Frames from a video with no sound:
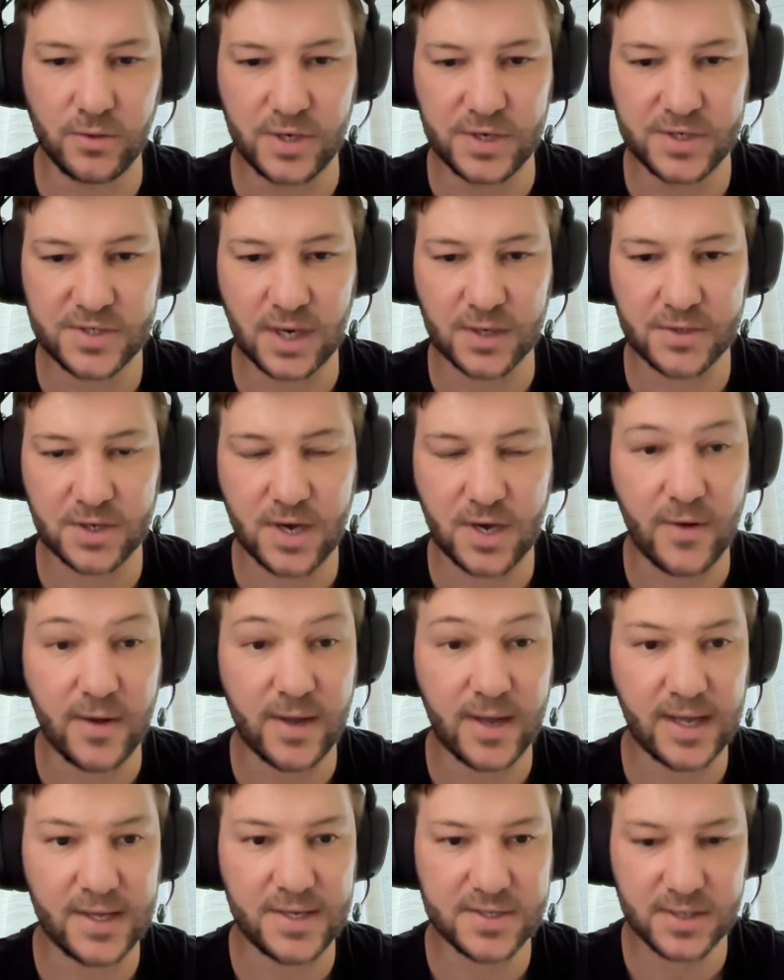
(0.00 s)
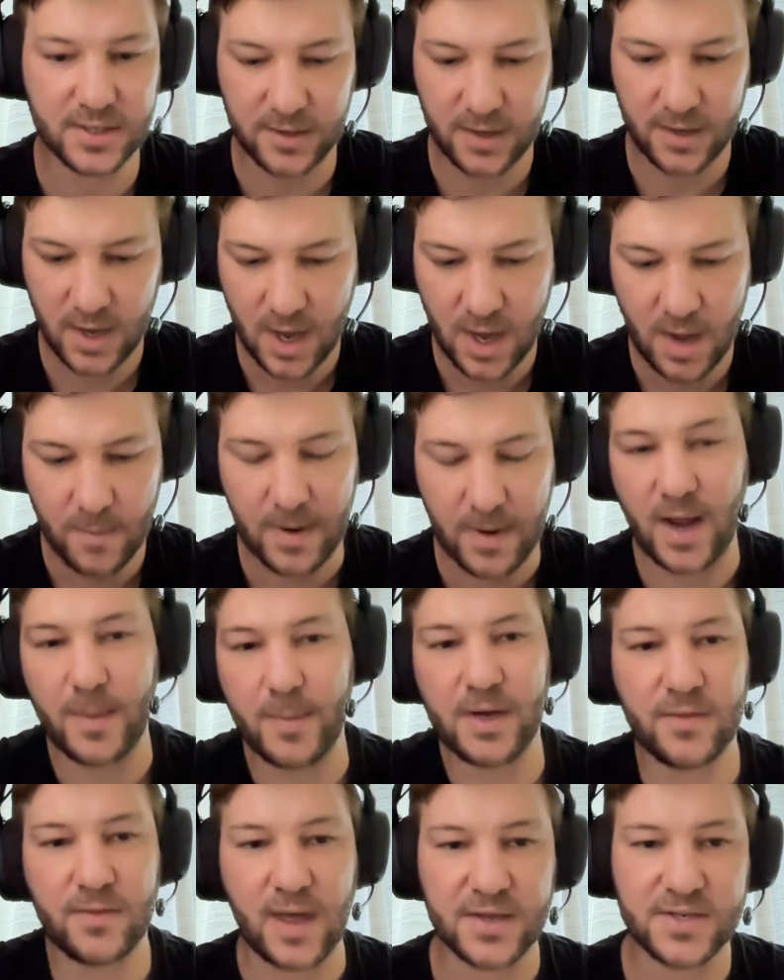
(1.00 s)
decide to go against it. But I
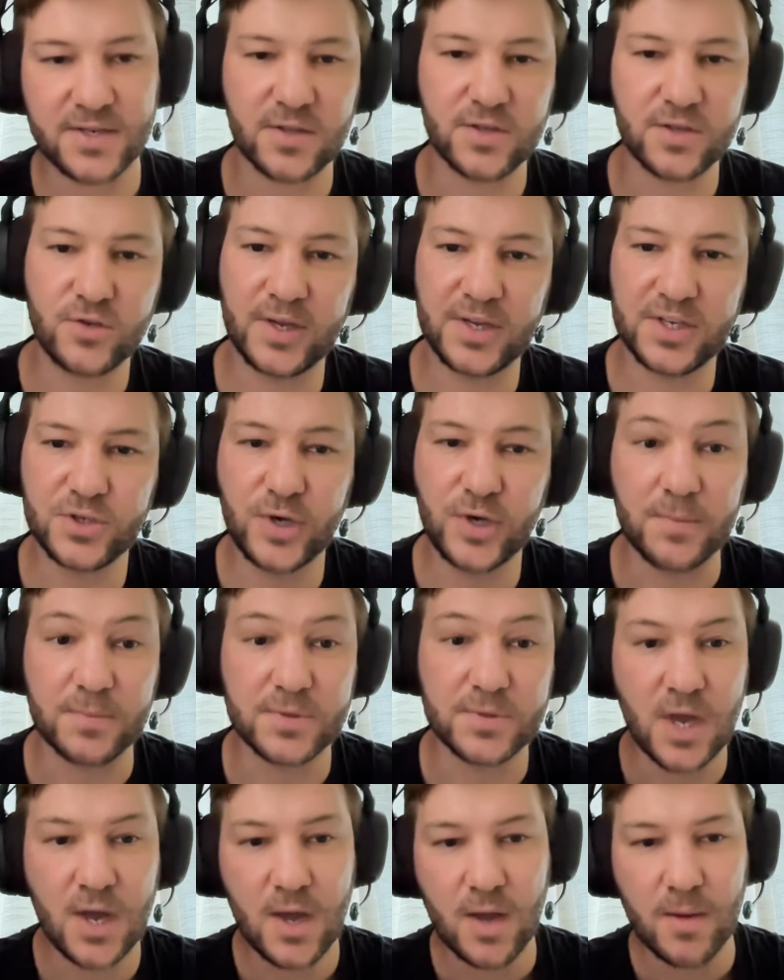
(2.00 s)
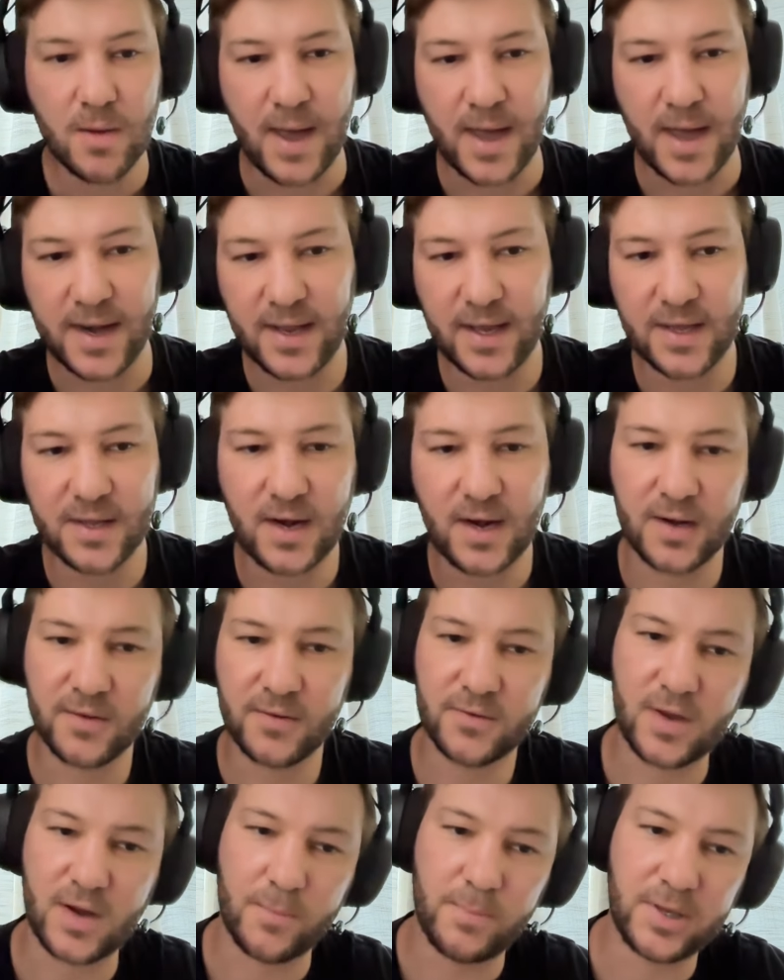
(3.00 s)
mean, that's the two extremes: banning it
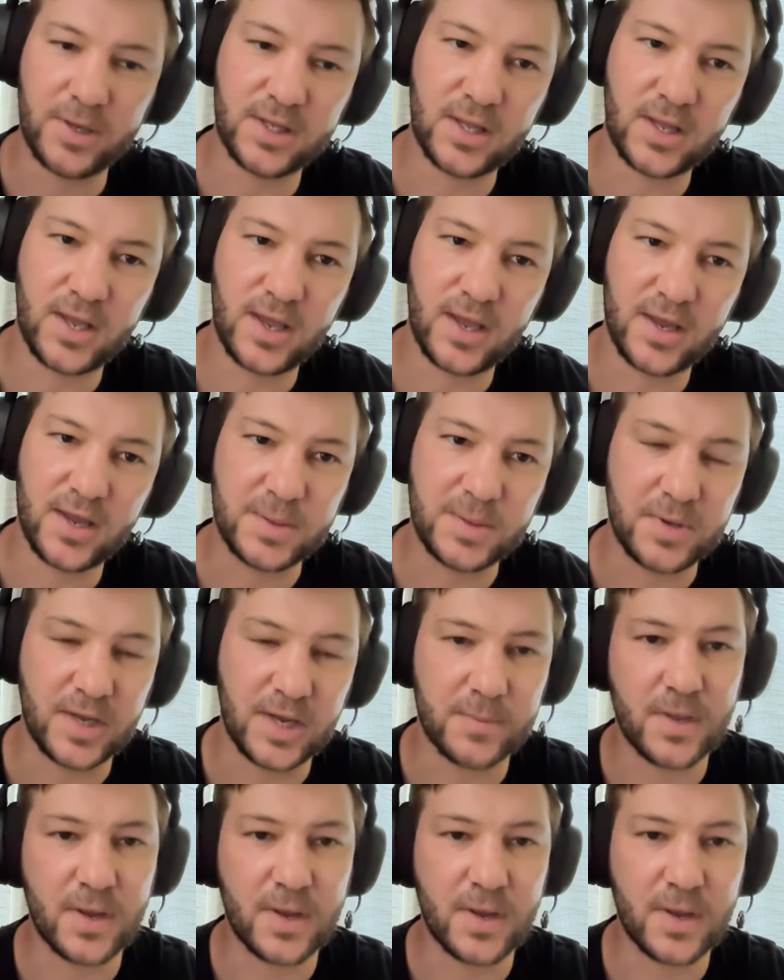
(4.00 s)
and completely accepting it.